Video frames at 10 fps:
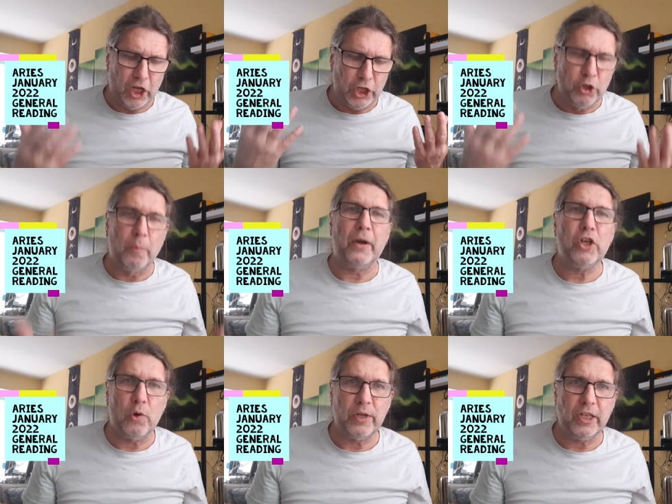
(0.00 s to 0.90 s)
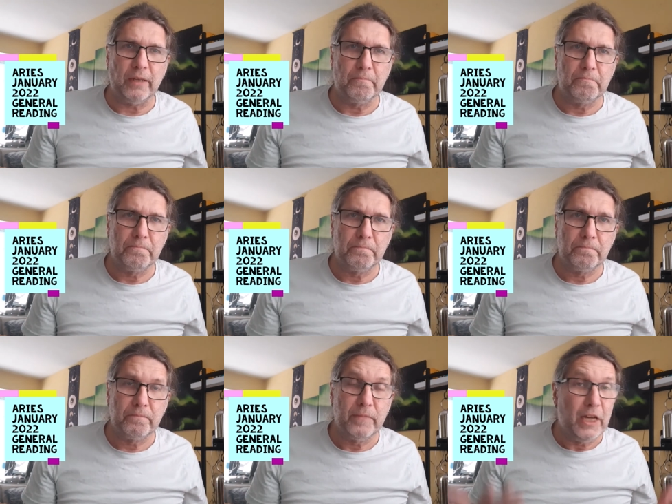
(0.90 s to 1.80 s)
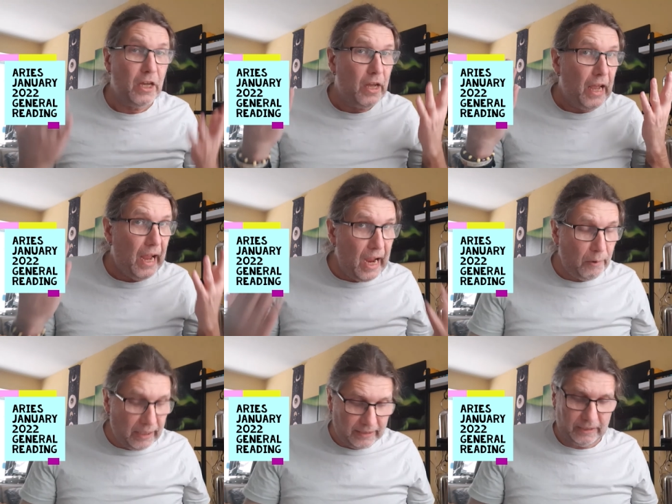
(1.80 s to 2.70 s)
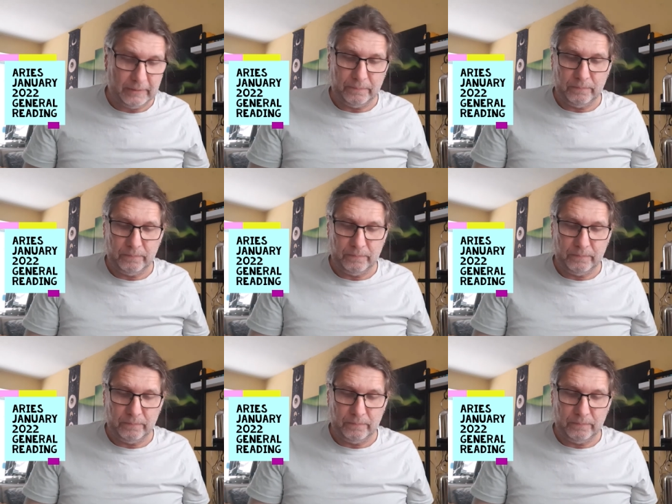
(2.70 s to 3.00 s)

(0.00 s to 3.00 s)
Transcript: your priority? Aries,